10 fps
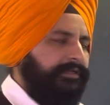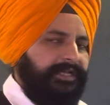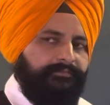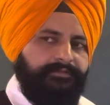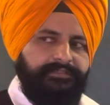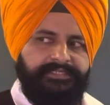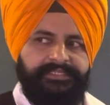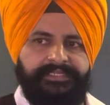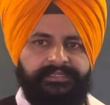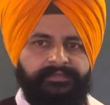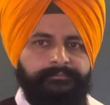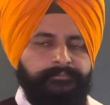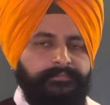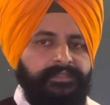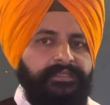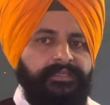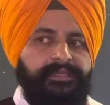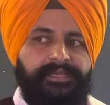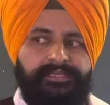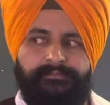never take a
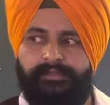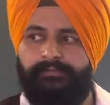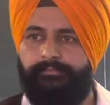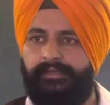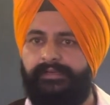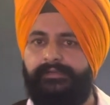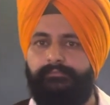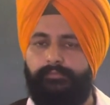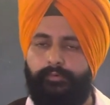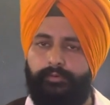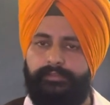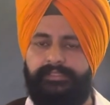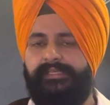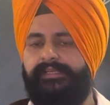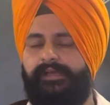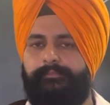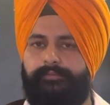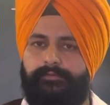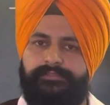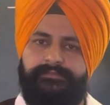animal blood more than
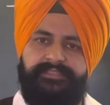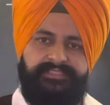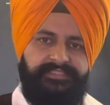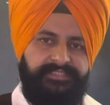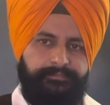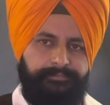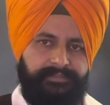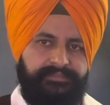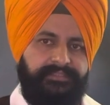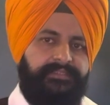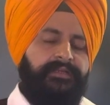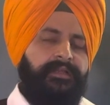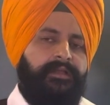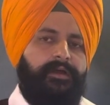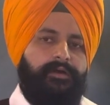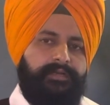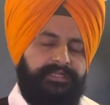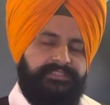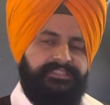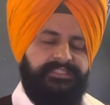approximate 8% or
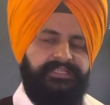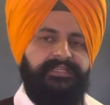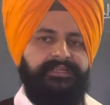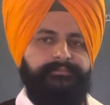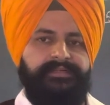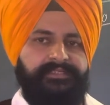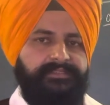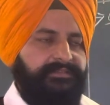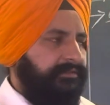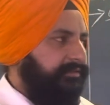exceeding limit is